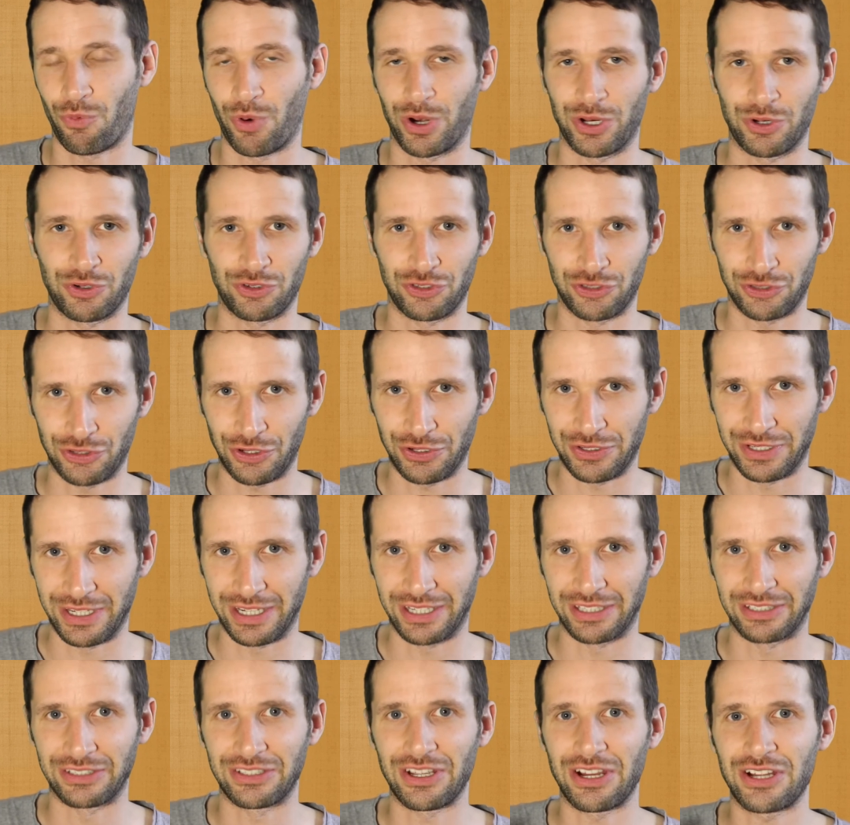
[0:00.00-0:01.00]
when you're
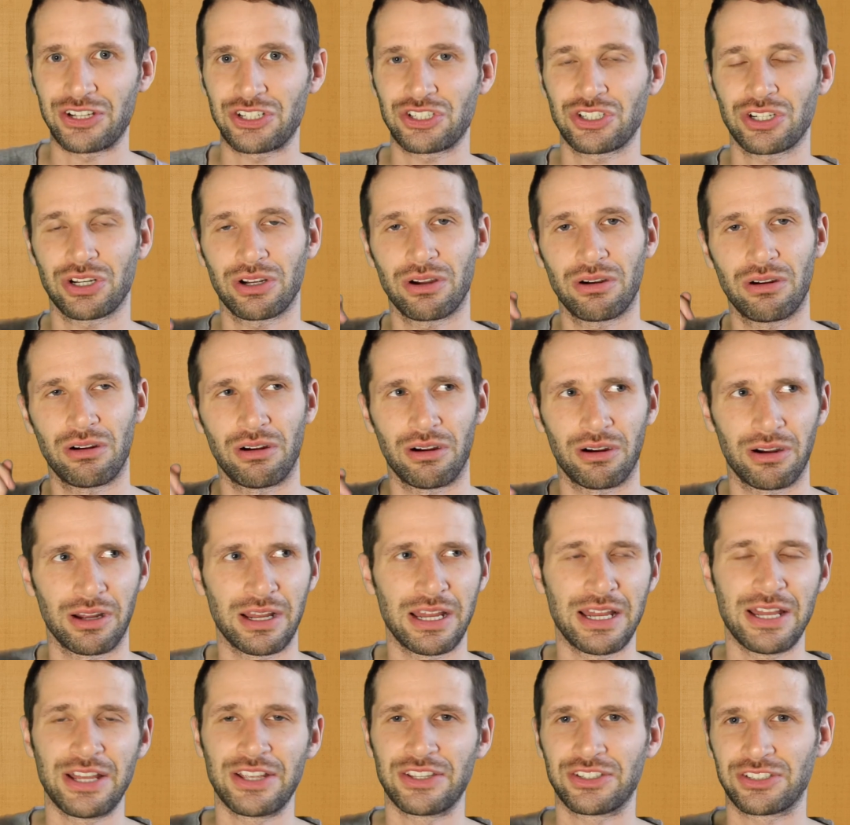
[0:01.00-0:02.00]
studying Dutch,
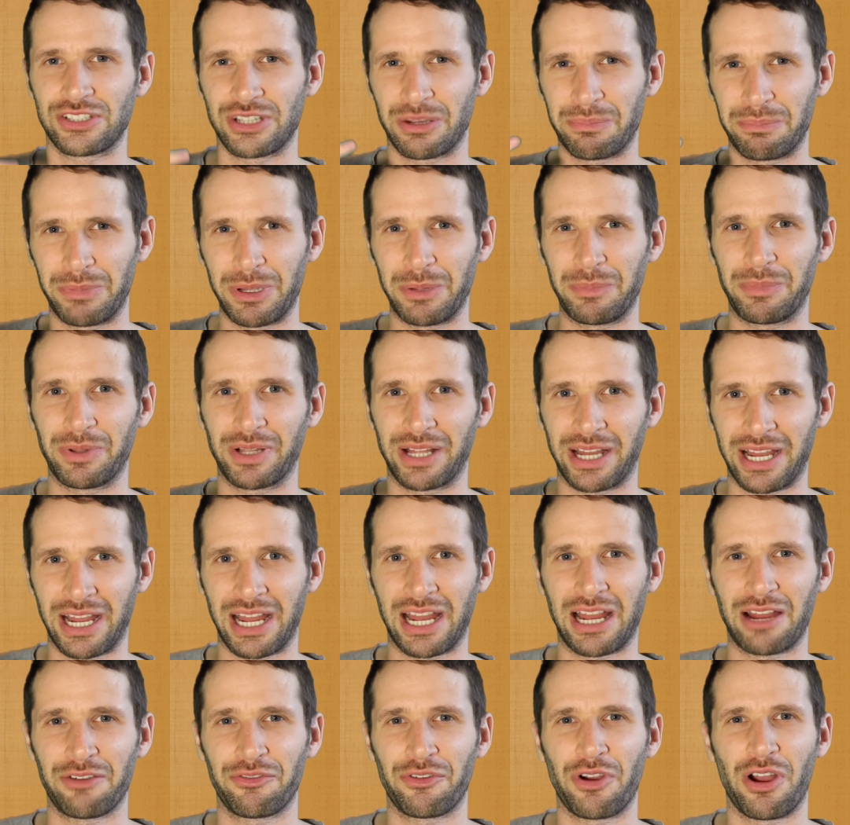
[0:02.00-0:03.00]
some people
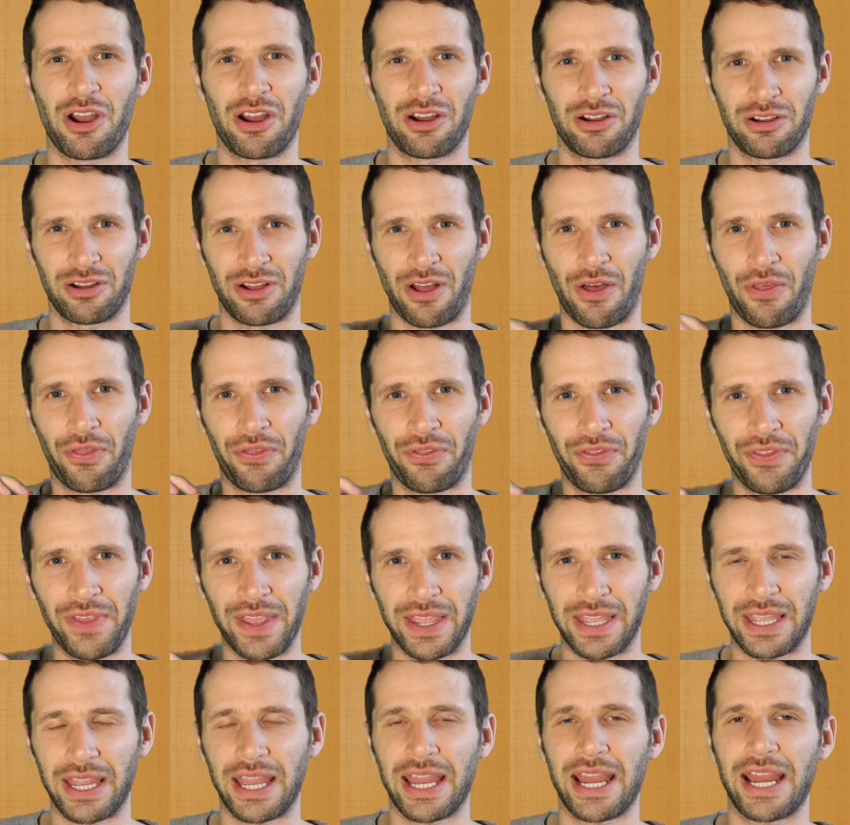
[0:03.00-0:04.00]
have a
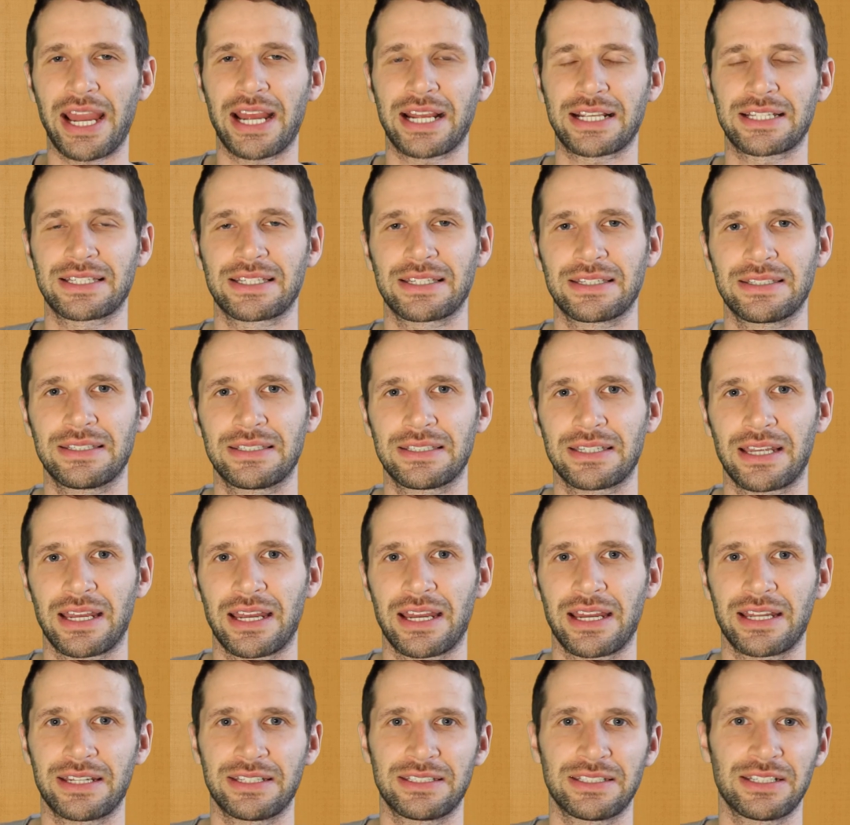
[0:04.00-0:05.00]
thick accent
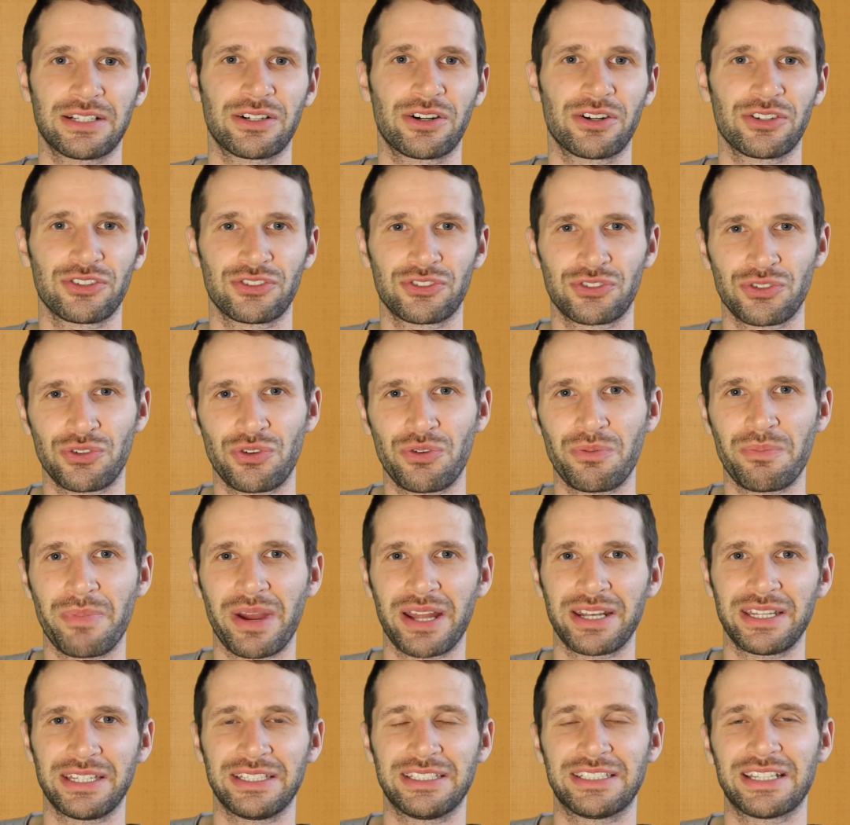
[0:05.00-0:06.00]
and there are so
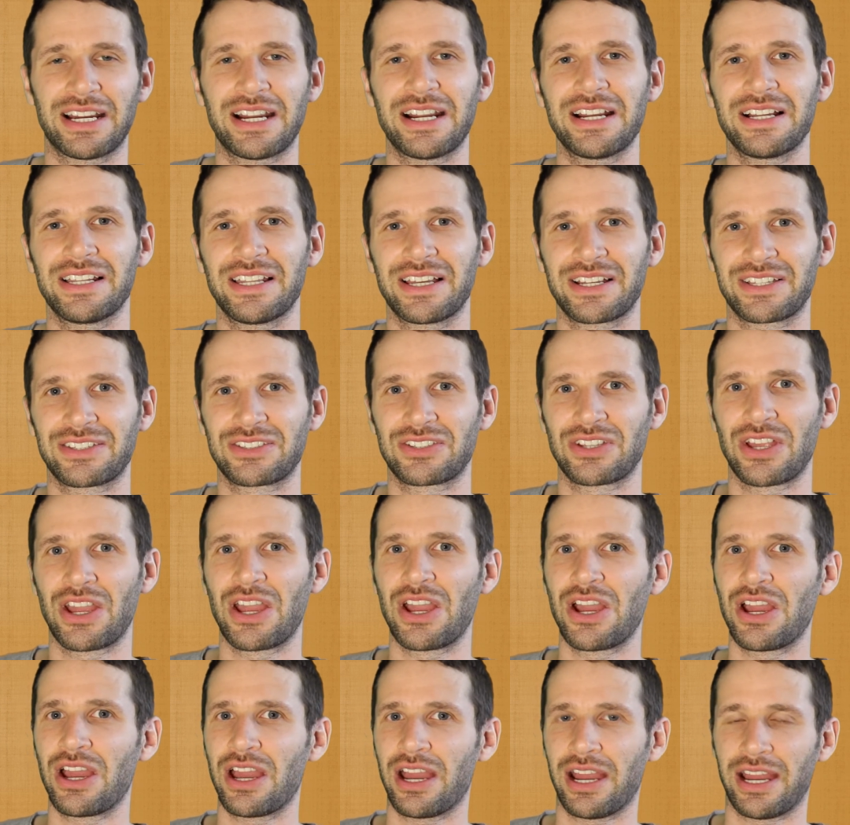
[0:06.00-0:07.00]
many dialects
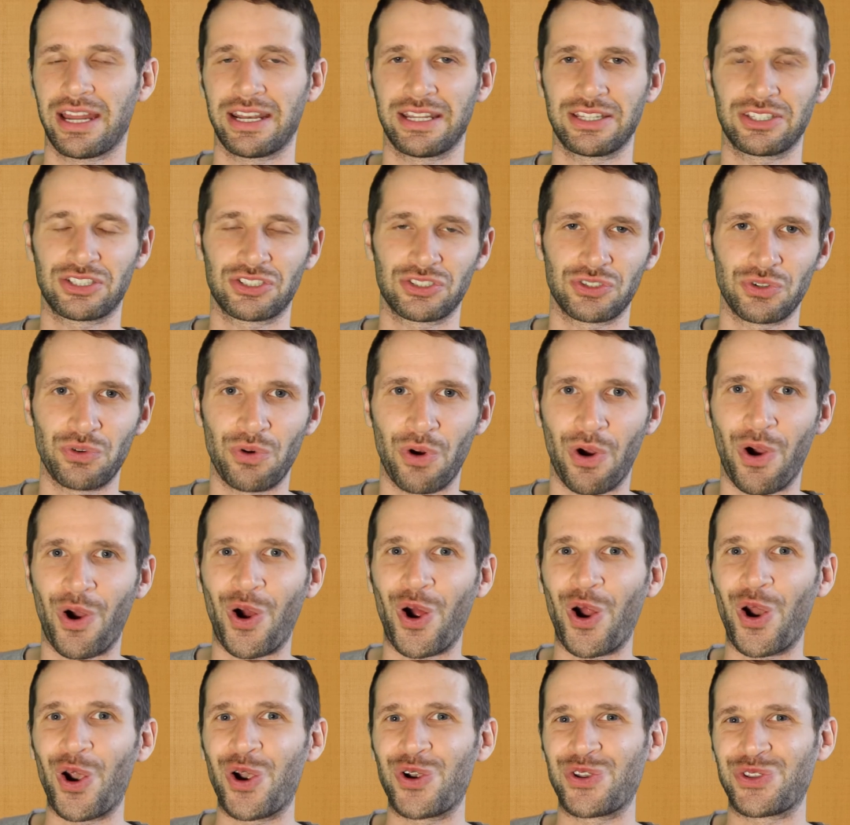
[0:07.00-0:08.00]
and it's so
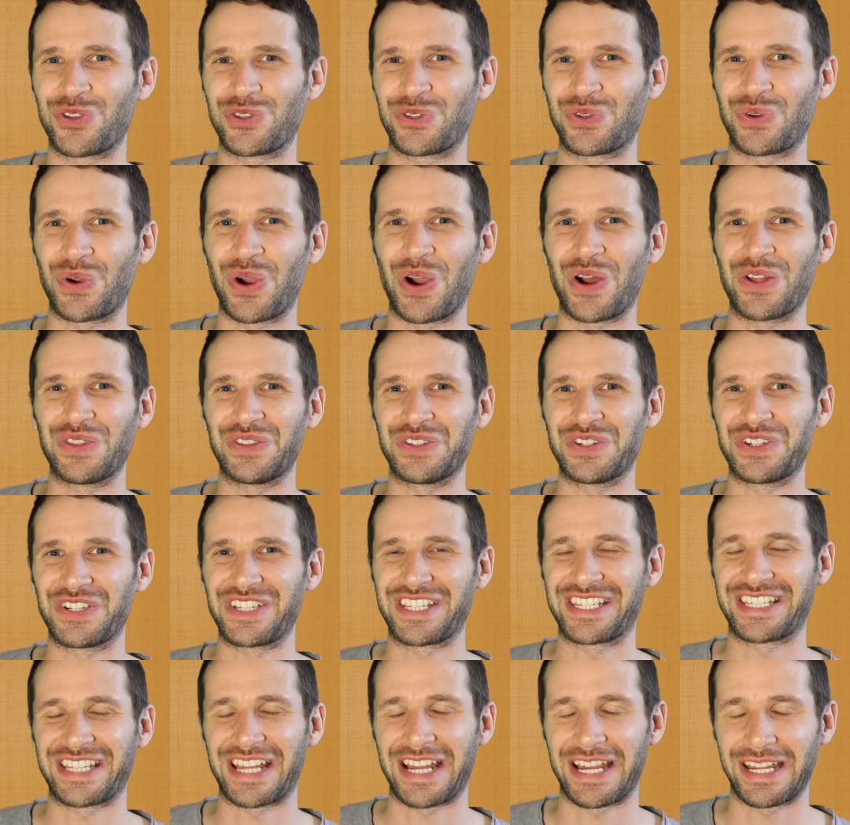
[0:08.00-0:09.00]
hard to
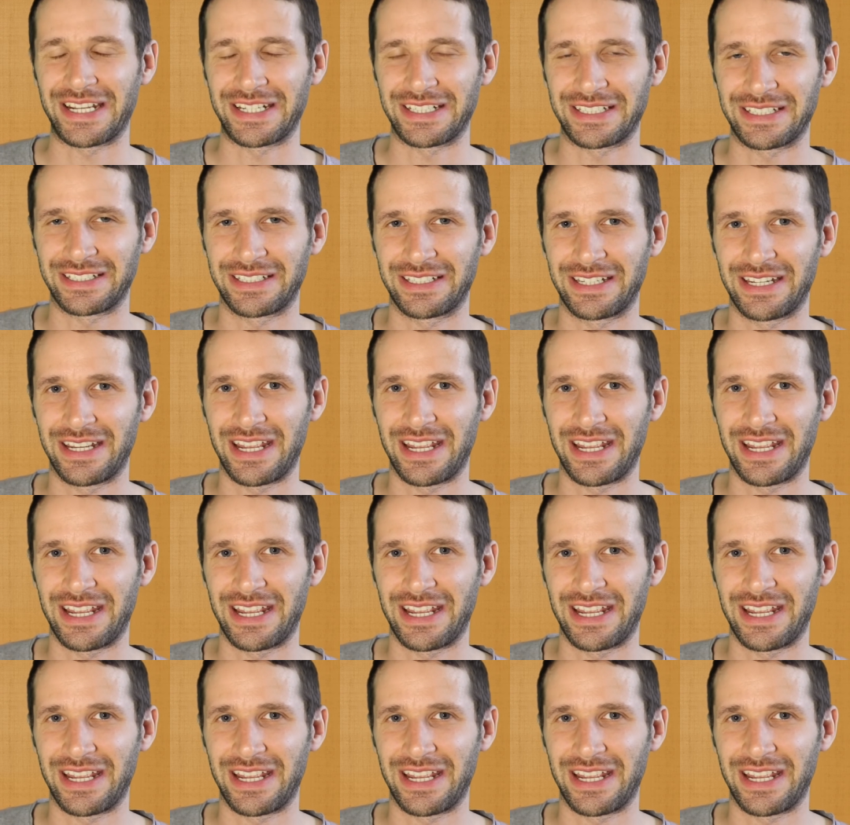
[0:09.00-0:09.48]
understand.